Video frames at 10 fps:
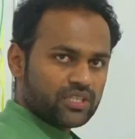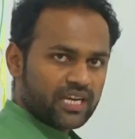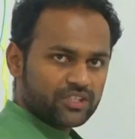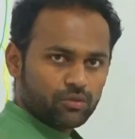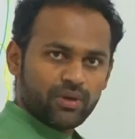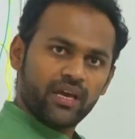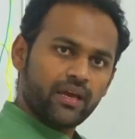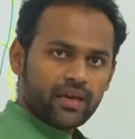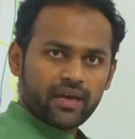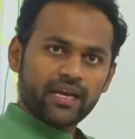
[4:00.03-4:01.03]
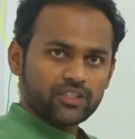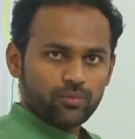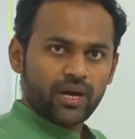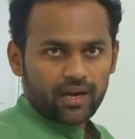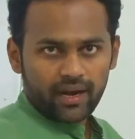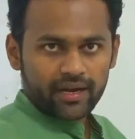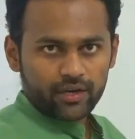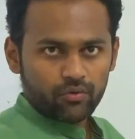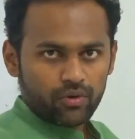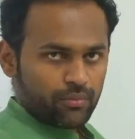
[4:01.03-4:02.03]
it has to be? It has to be
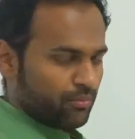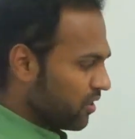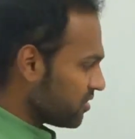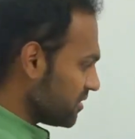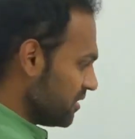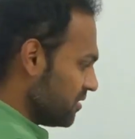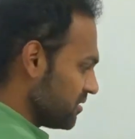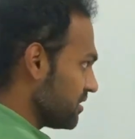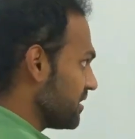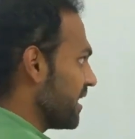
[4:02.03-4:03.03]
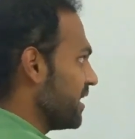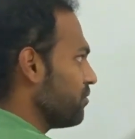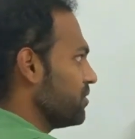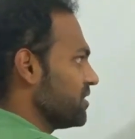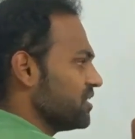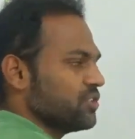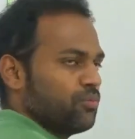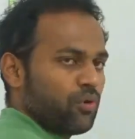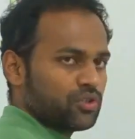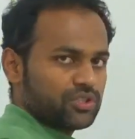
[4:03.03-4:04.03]
attractive because this is negative, this is
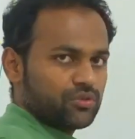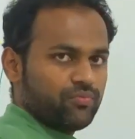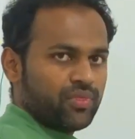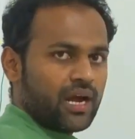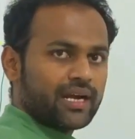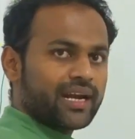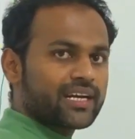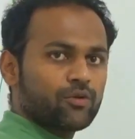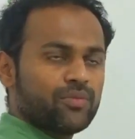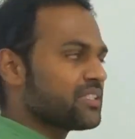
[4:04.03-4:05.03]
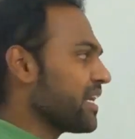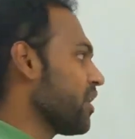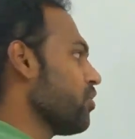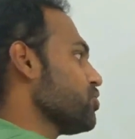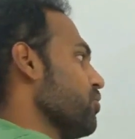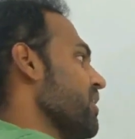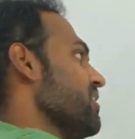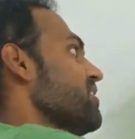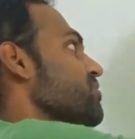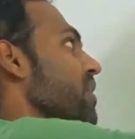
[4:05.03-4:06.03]
positive. Attractive means I cannot show it in
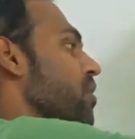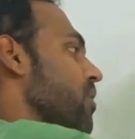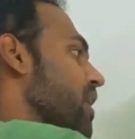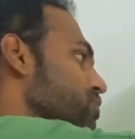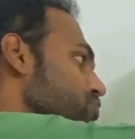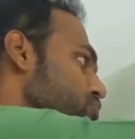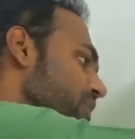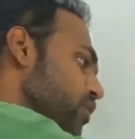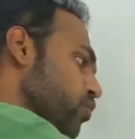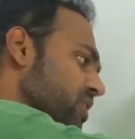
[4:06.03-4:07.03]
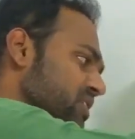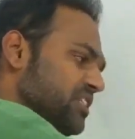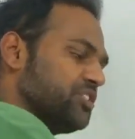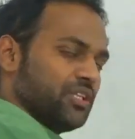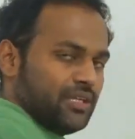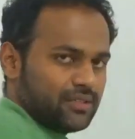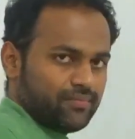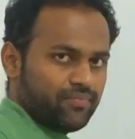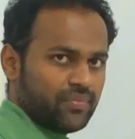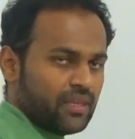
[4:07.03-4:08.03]
this way now. I should show it towards each other.
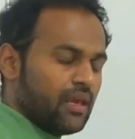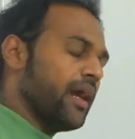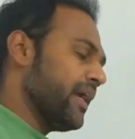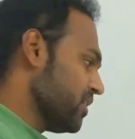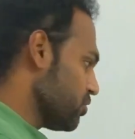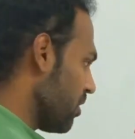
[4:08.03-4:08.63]
And it should